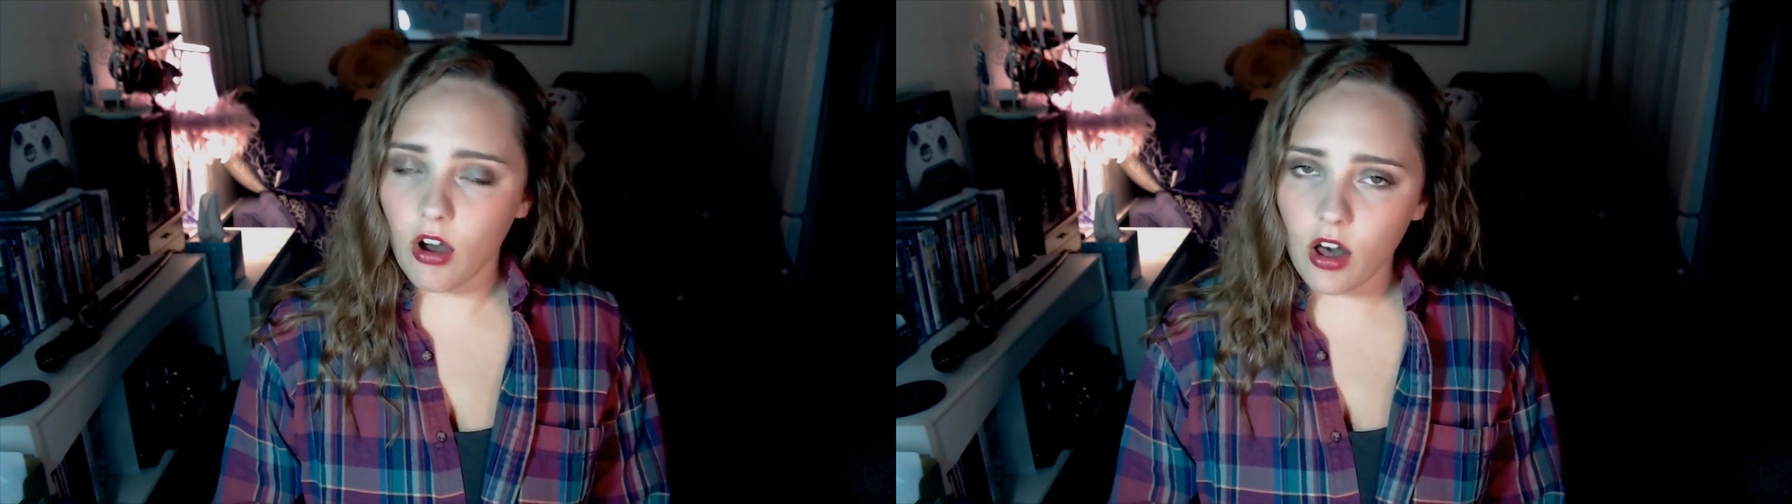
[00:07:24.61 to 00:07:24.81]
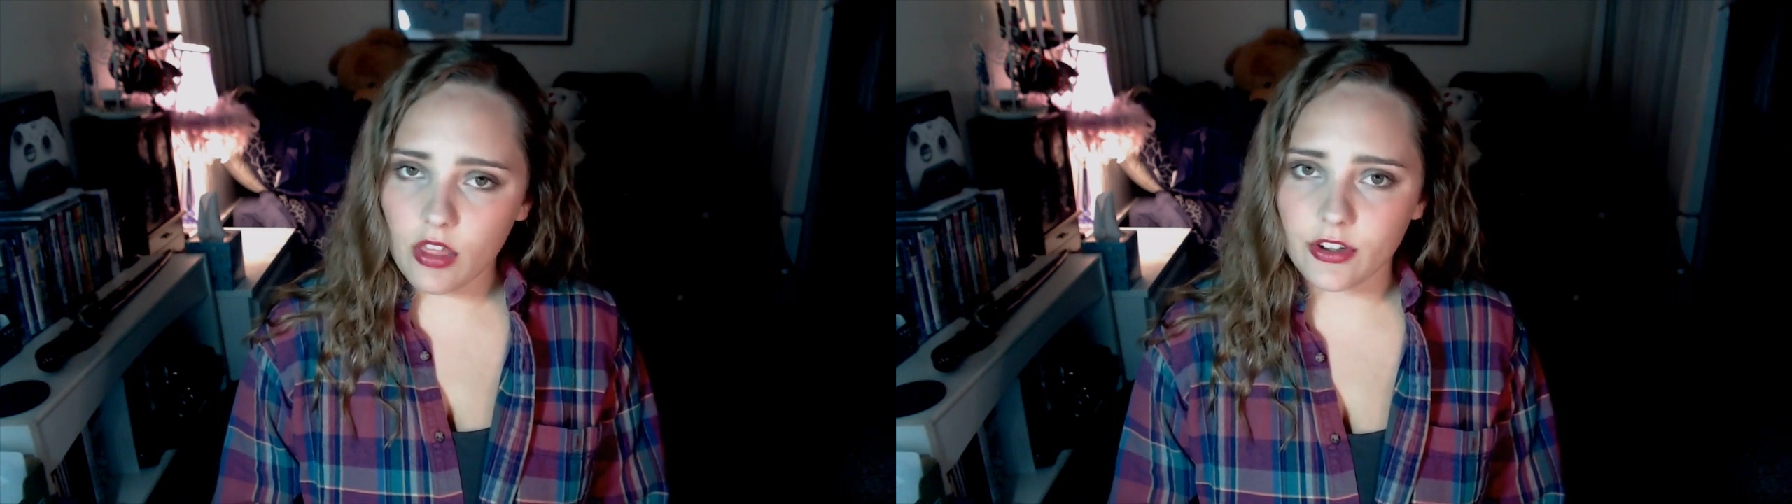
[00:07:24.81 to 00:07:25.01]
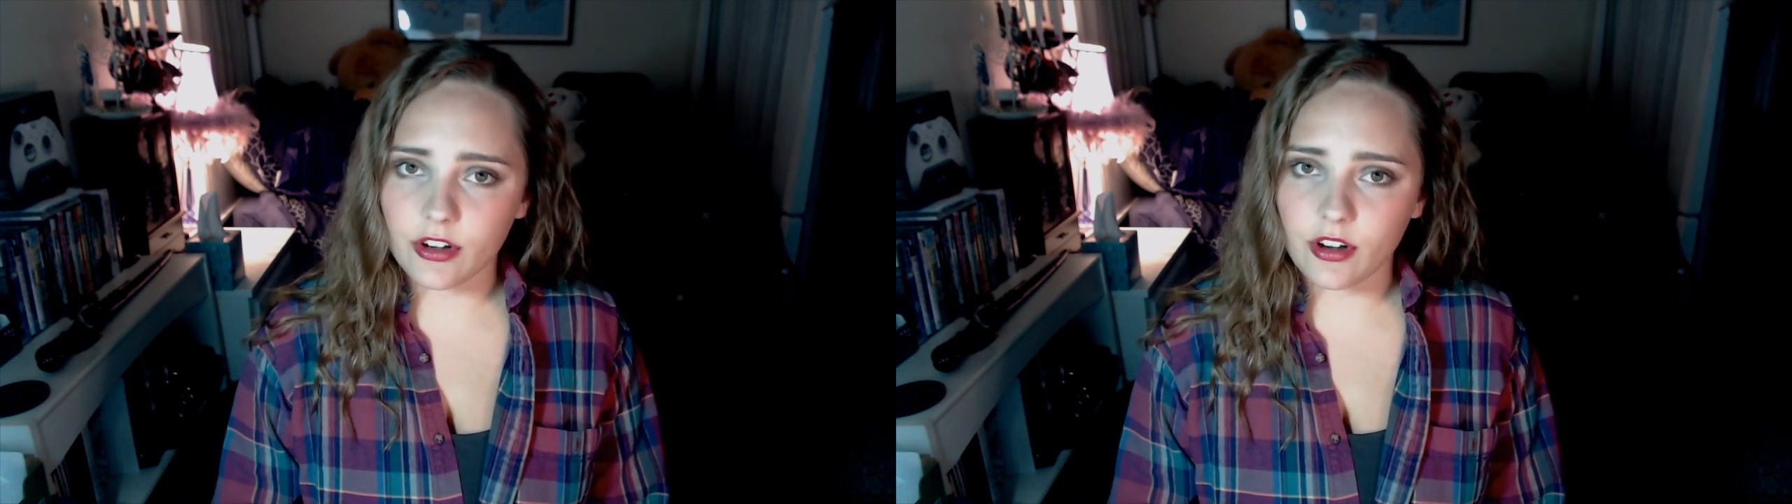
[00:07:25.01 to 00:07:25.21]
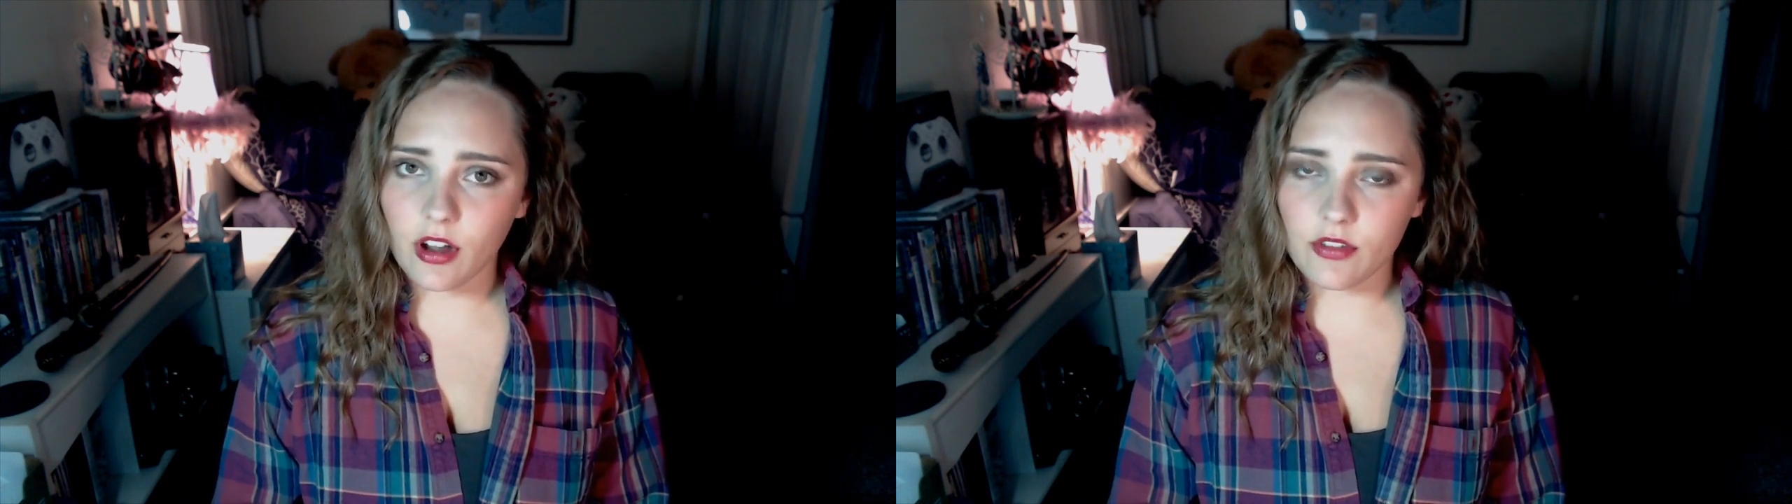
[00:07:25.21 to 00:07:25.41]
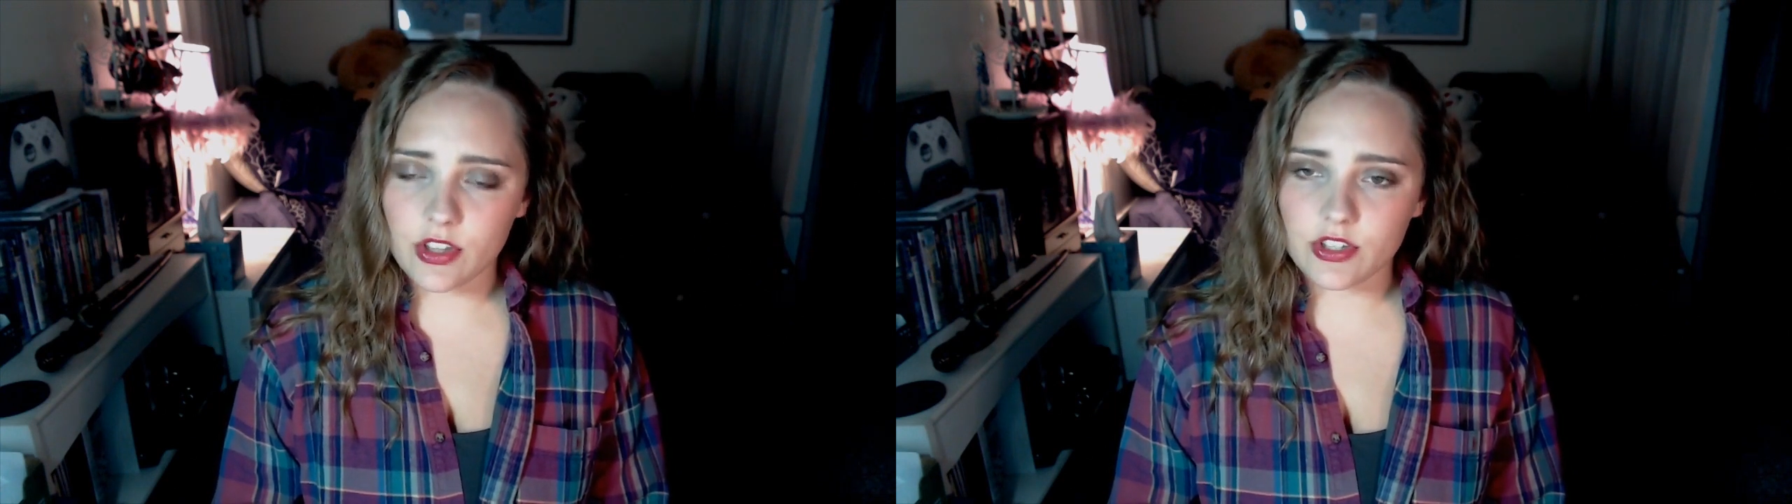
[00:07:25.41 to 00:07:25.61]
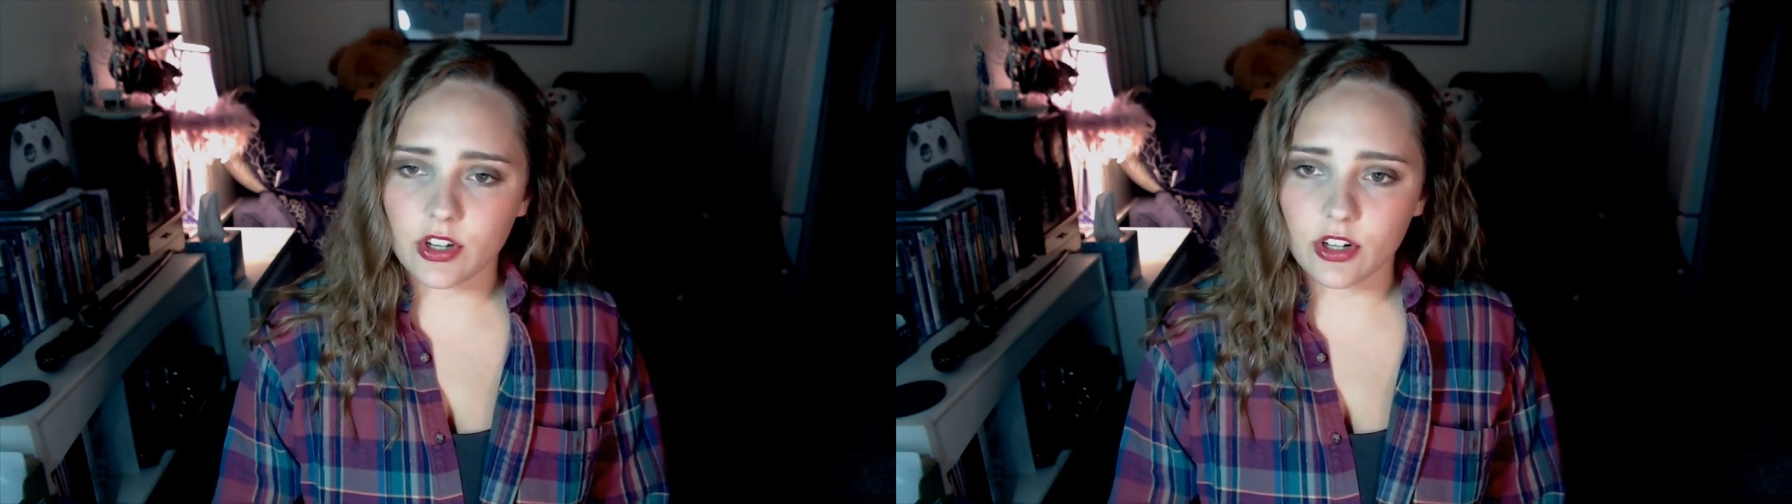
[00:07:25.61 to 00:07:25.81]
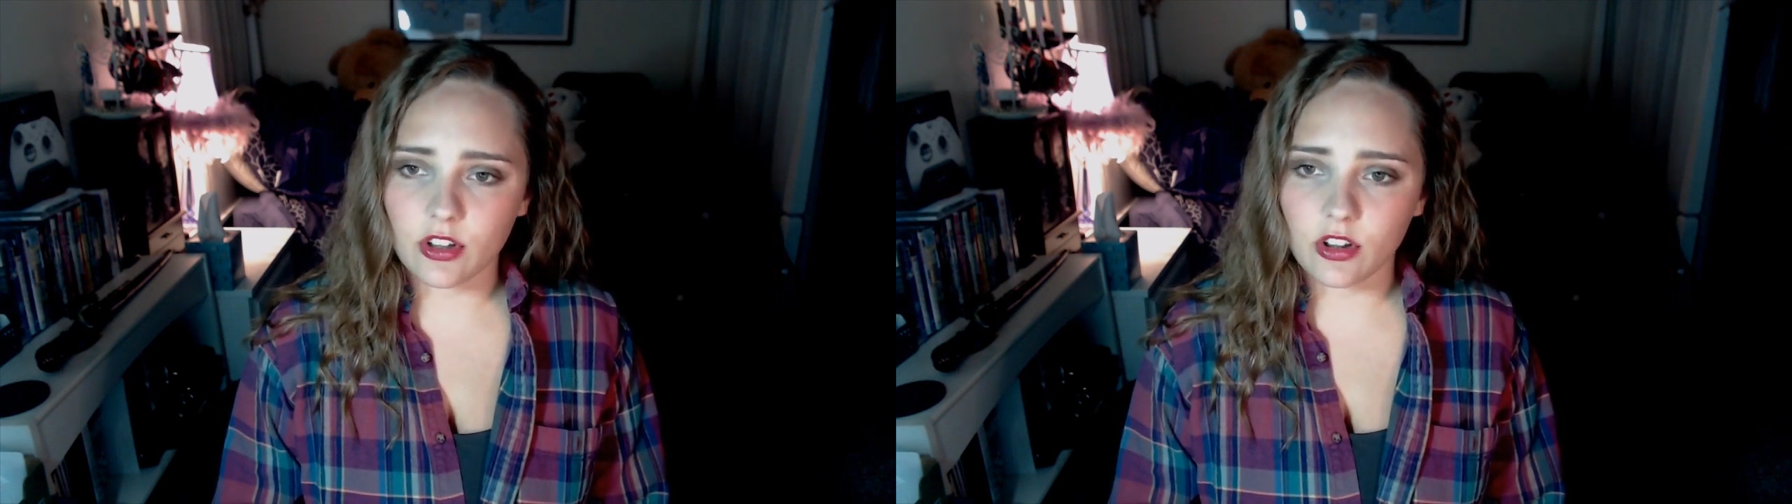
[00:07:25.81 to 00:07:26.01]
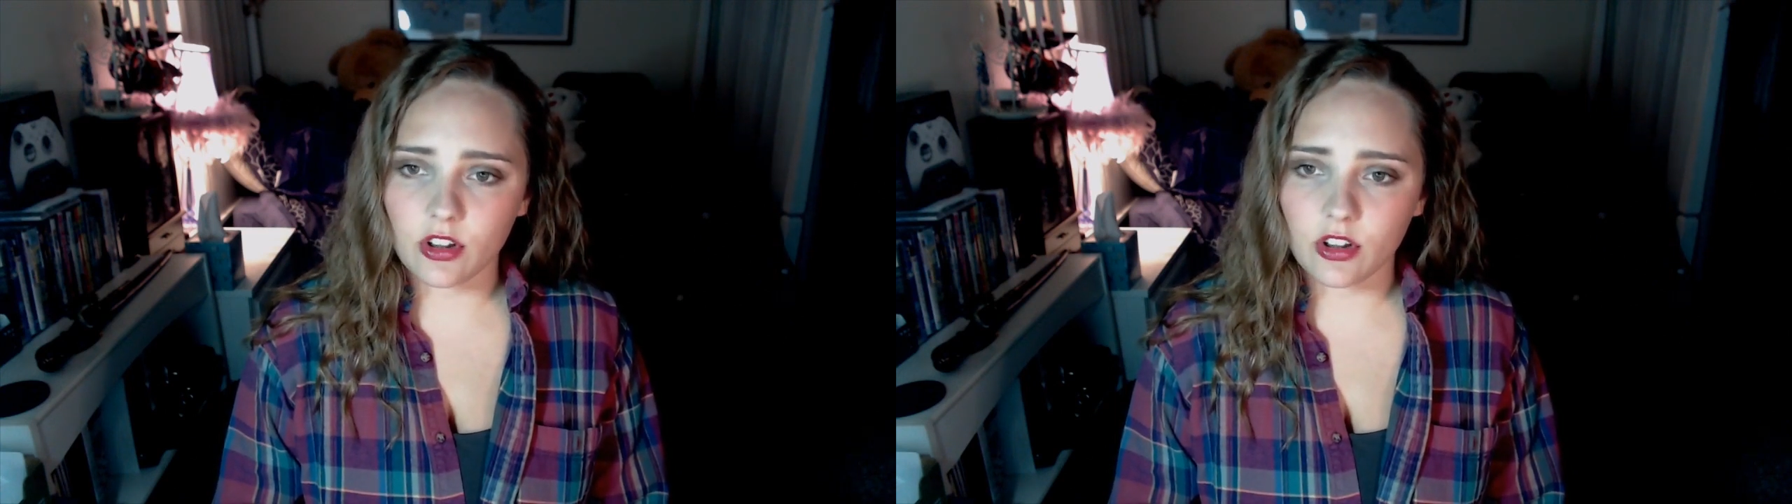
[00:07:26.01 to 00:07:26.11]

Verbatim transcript: author of this article,